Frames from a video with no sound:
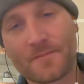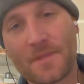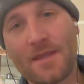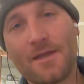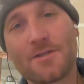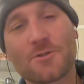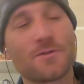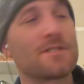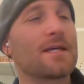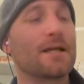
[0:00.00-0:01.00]

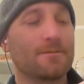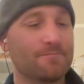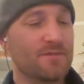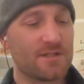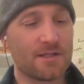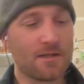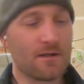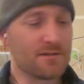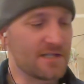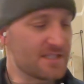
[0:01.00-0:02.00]
Interesting. Just a
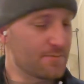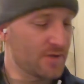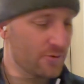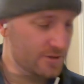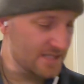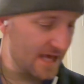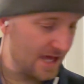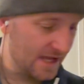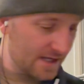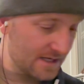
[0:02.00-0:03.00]
little dispute to
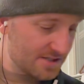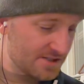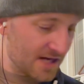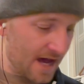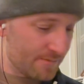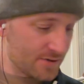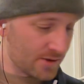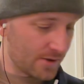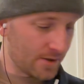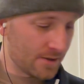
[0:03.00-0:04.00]
end
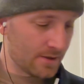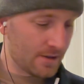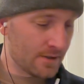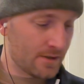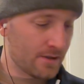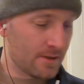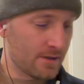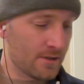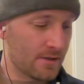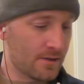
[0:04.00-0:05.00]
chapter
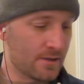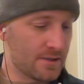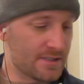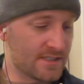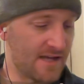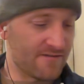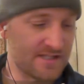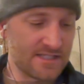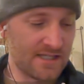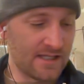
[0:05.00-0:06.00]

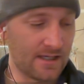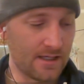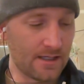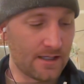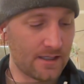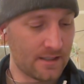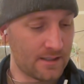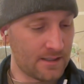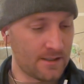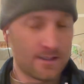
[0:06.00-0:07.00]
17.
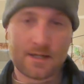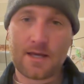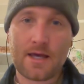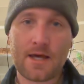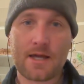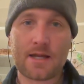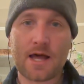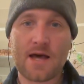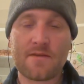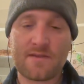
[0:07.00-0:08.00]
And
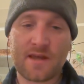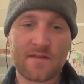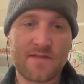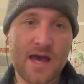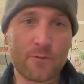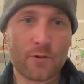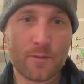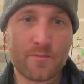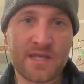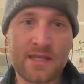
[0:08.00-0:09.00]
I think that will
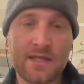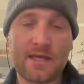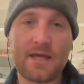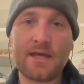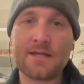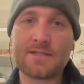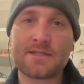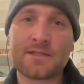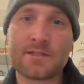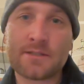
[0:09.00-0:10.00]
be it
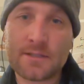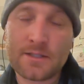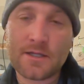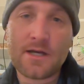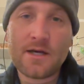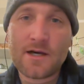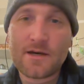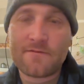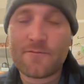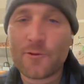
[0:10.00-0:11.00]

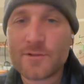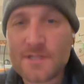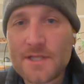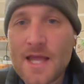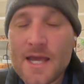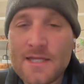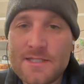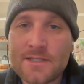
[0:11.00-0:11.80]
for tonight.